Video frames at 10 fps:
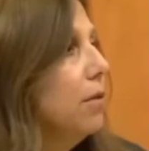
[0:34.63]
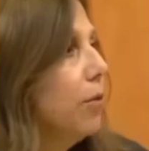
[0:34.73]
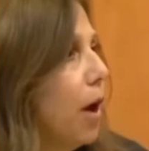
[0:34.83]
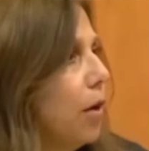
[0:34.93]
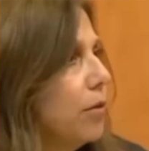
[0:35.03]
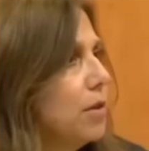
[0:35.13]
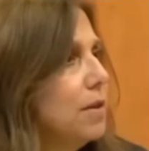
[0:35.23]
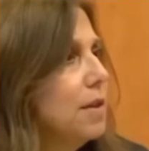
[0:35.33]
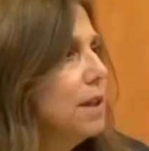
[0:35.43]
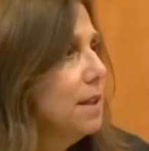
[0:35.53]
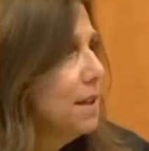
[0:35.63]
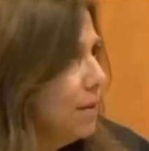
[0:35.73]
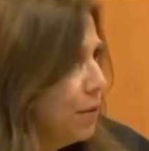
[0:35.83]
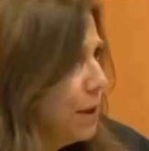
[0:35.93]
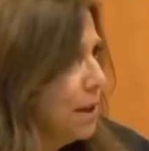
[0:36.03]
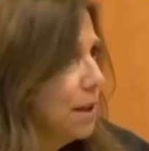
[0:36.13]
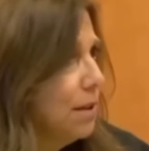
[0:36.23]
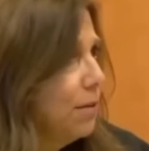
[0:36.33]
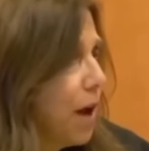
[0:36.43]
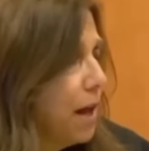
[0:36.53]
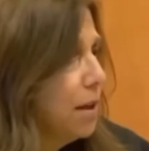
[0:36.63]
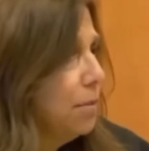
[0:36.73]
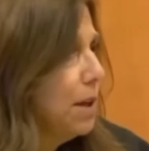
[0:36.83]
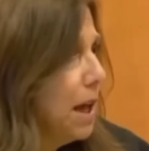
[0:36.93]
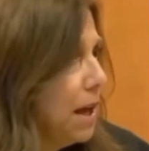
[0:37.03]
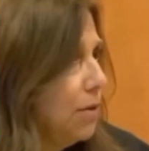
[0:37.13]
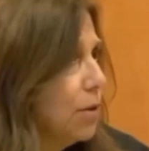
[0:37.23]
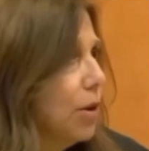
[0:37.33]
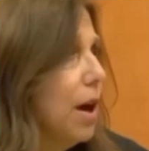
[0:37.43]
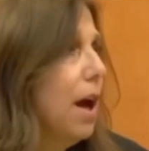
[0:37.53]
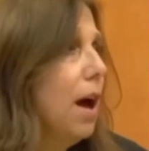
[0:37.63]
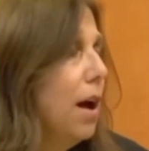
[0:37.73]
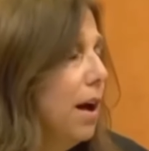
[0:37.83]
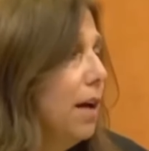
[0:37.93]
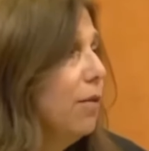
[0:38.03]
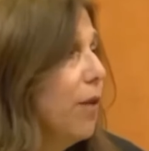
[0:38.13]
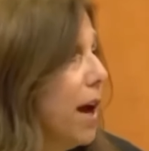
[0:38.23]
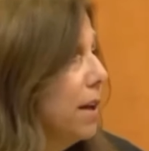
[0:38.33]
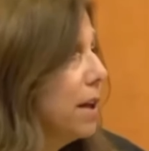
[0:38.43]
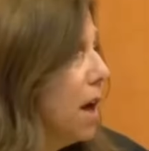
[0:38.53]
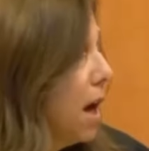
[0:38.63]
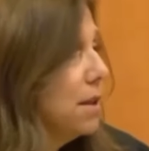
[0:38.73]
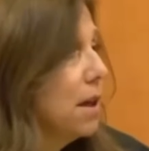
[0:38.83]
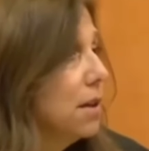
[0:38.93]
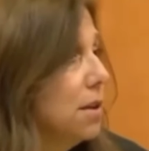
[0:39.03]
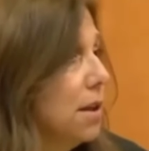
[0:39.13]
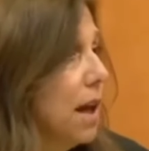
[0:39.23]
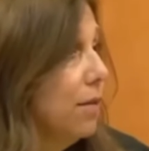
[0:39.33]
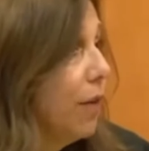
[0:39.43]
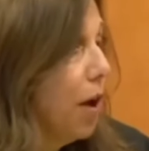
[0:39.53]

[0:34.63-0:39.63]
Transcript: involved significantly violent behavior and violent conduct that